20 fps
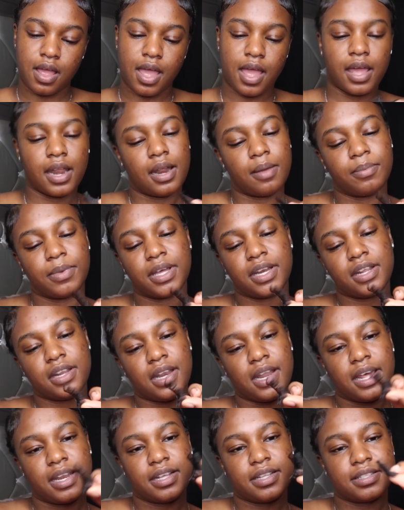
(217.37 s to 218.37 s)
and I'm gonna
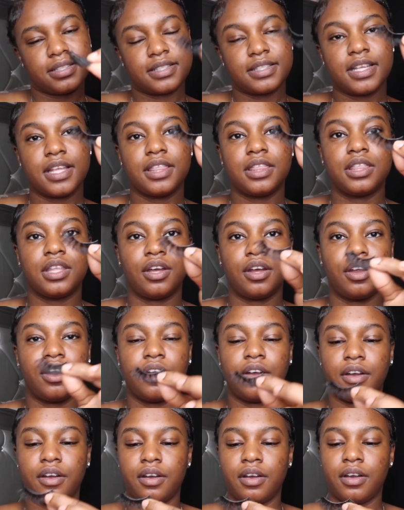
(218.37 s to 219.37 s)
let it sit
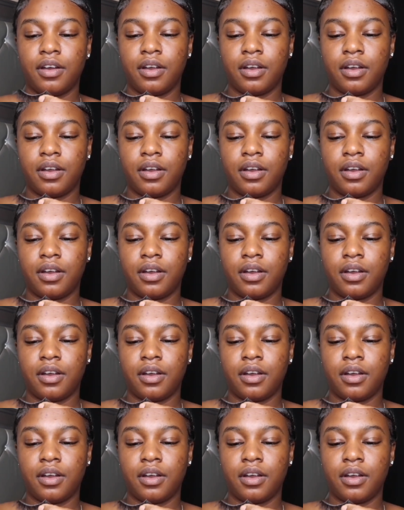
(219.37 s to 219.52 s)
there